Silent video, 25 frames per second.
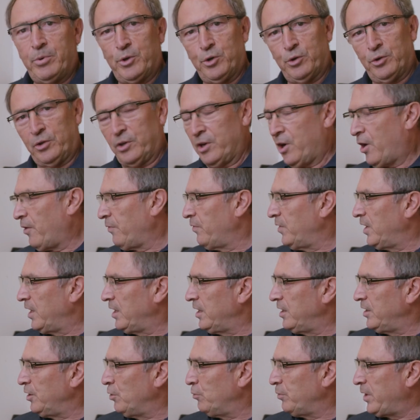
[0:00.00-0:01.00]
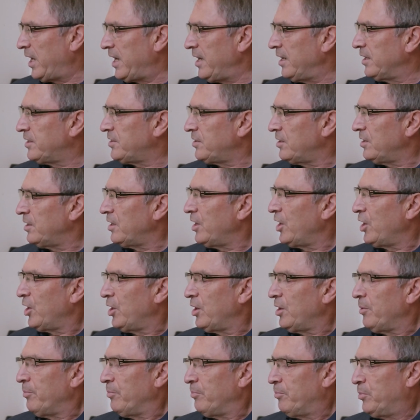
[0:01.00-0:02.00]
button on the unit,
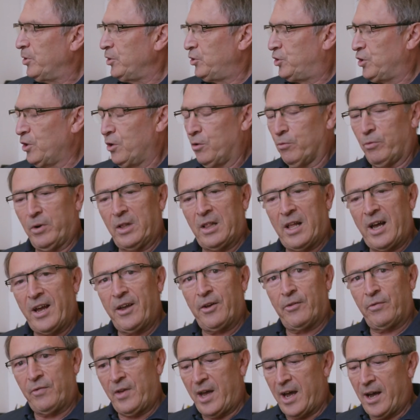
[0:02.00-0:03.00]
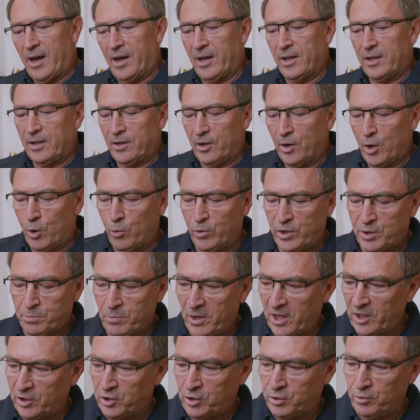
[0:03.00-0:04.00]
but don't rely on that. Always
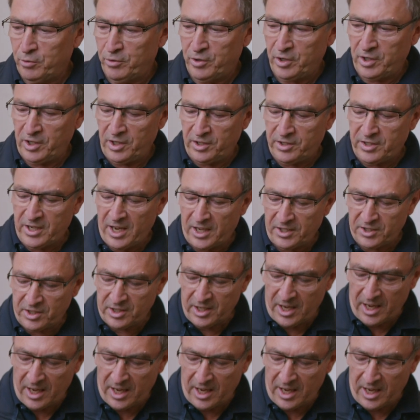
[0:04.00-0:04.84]
make sure that you test